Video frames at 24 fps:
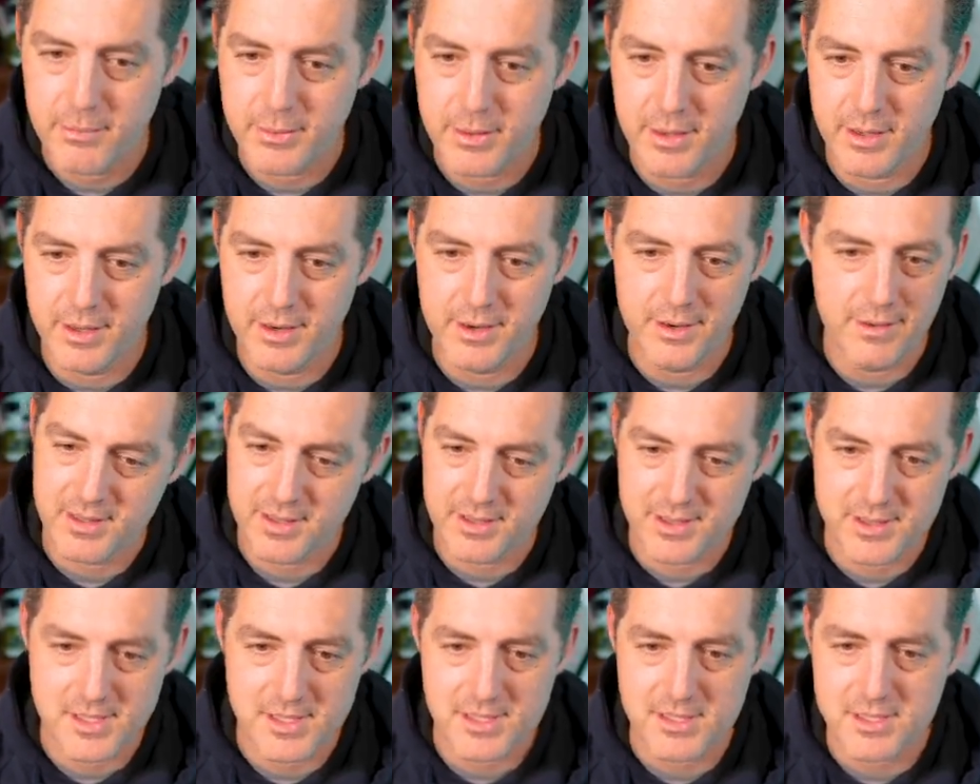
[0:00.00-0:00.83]
but
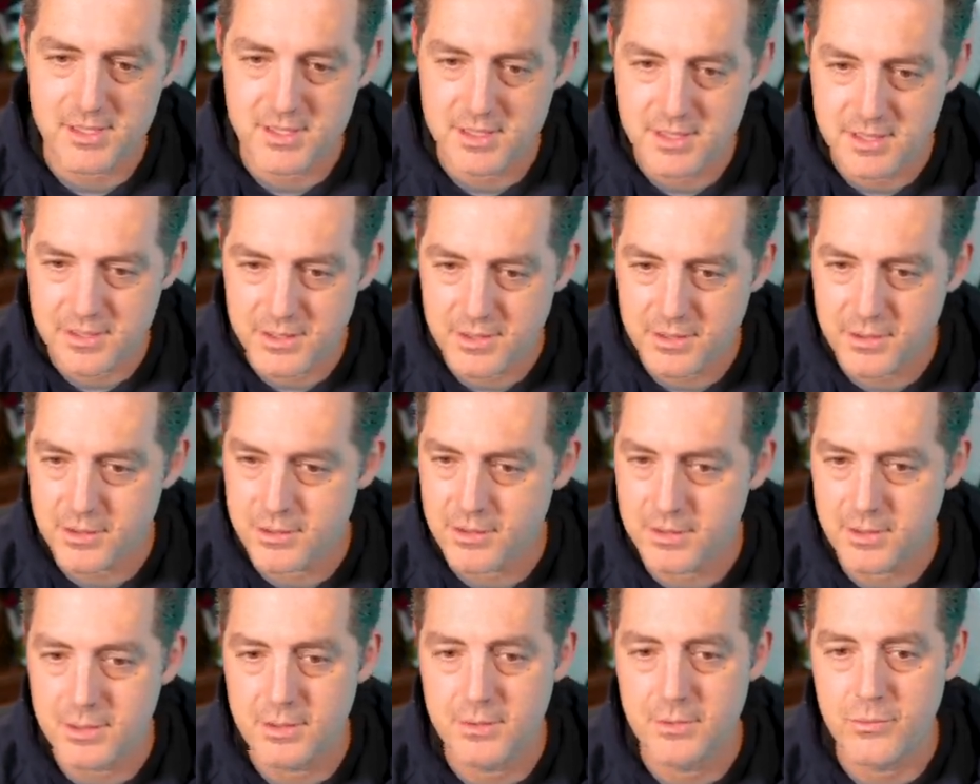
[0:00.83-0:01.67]
this is
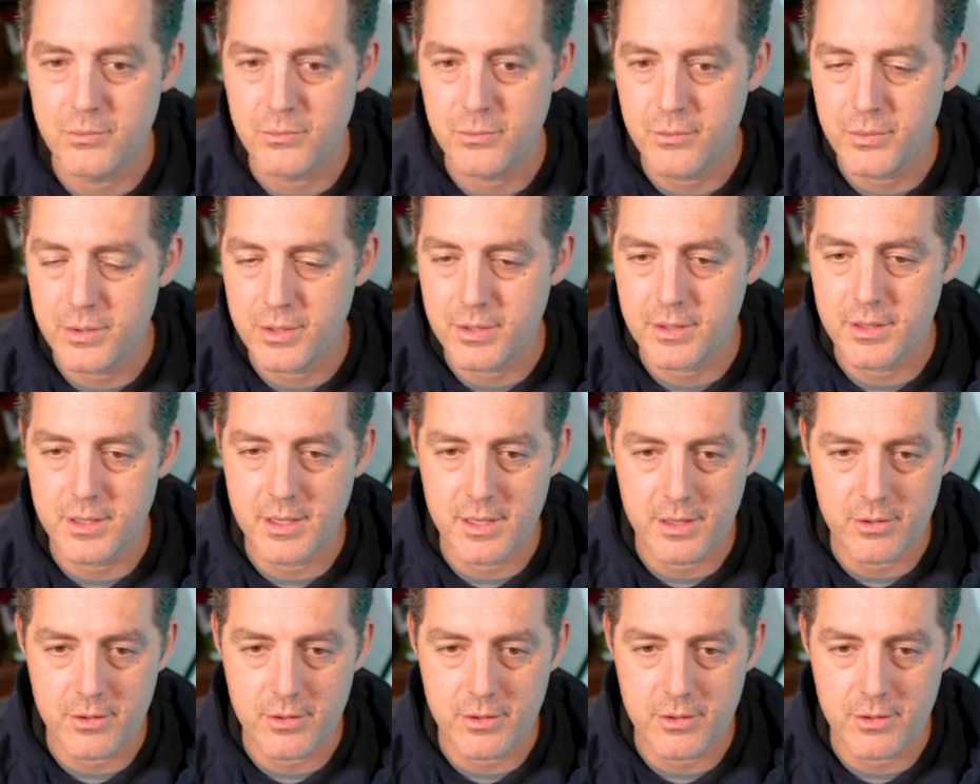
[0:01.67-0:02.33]
still really